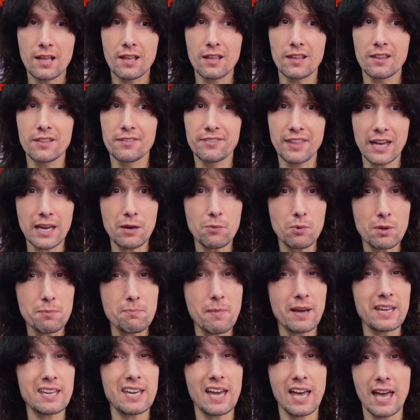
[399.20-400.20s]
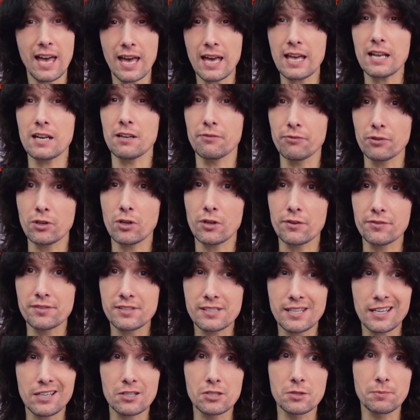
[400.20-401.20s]
they would make a hell of a lot of
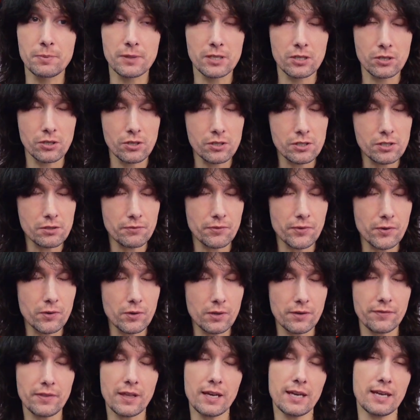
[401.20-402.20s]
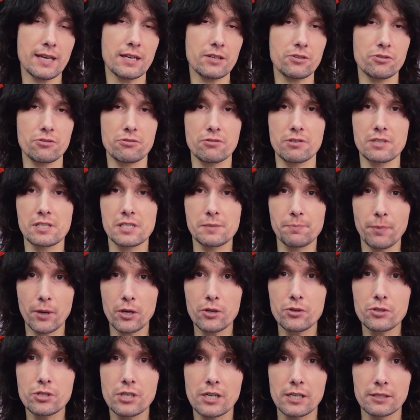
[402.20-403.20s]
sales because of all of that extra
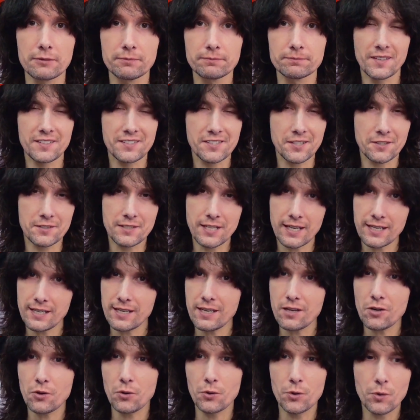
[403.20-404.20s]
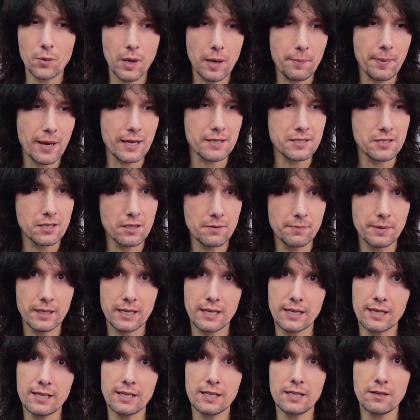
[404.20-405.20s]
exposure. So, taking it all the way back to the
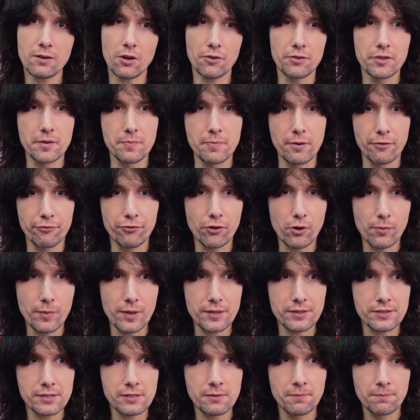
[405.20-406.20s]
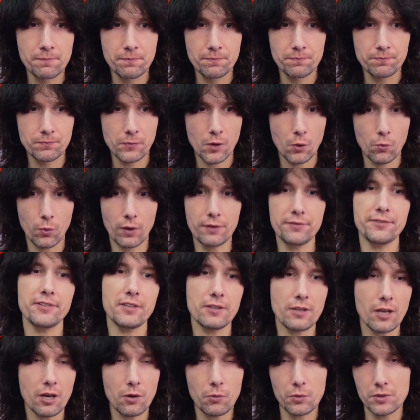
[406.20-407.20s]
beginning of the performance, one thing
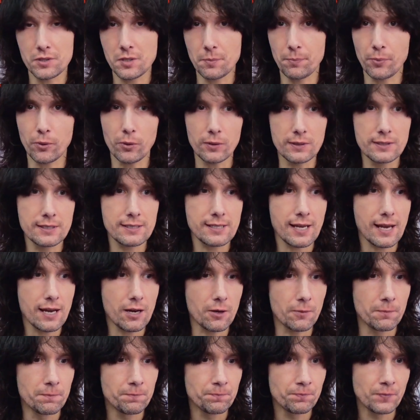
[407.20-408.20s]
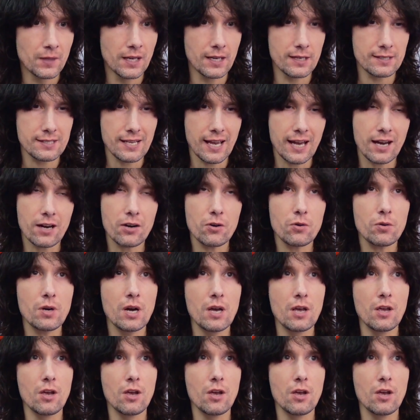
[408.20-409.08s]
that I want to point out is how